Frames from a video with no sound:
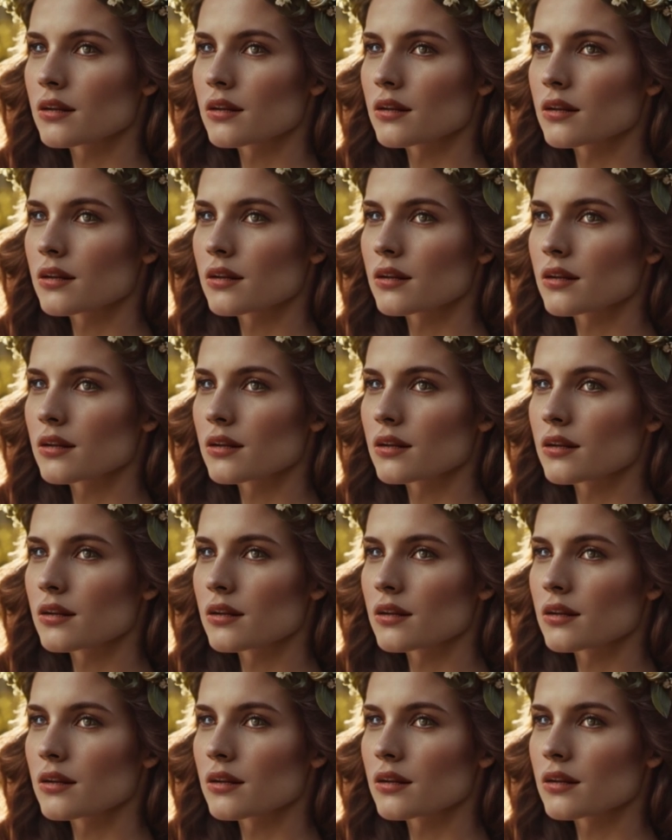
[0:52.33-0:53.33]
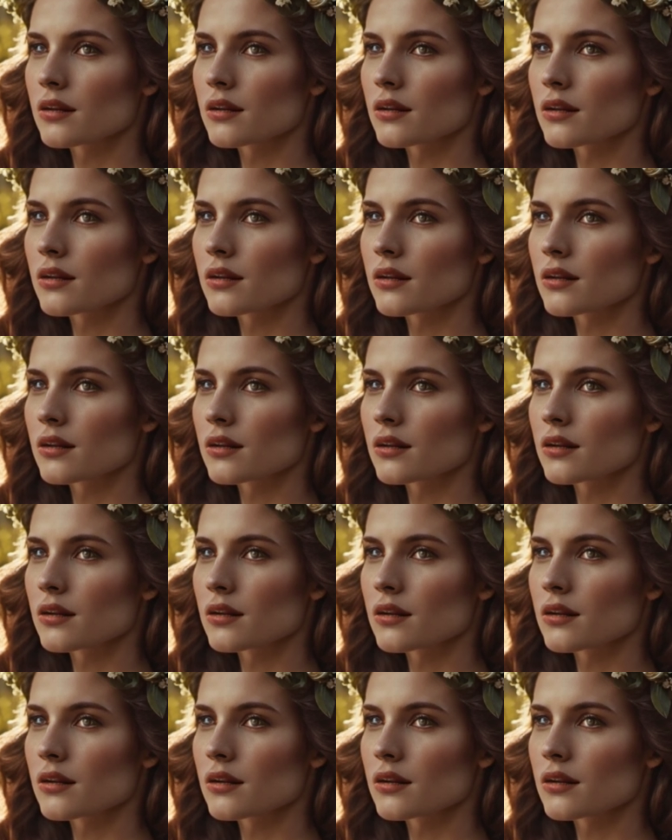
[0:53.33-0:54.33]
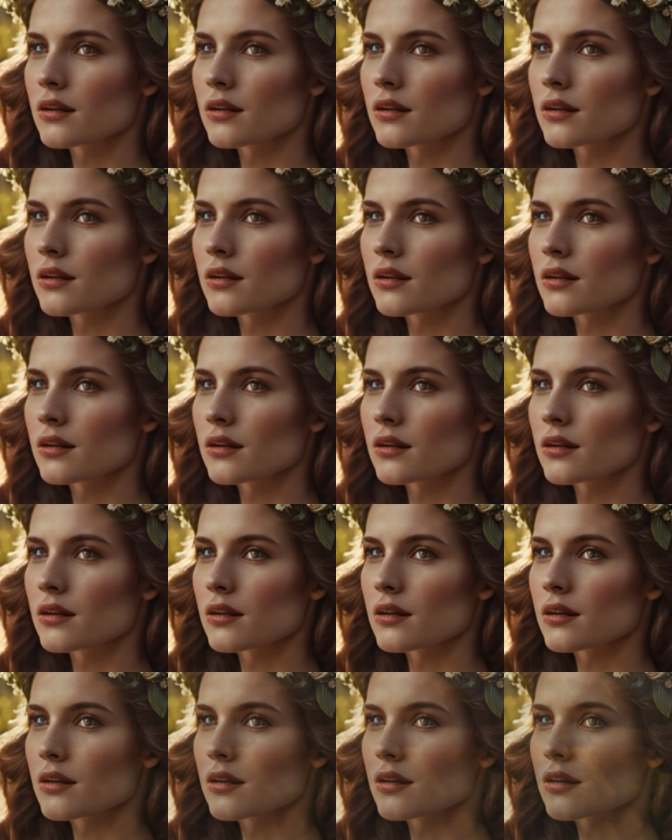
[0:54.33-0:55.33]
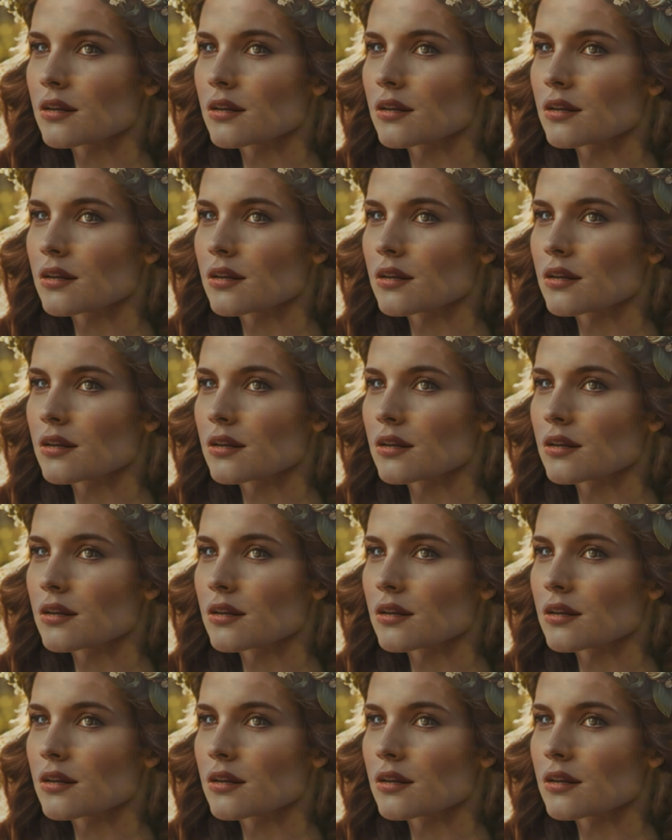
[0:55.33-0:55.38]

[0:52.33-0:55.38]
[no speech]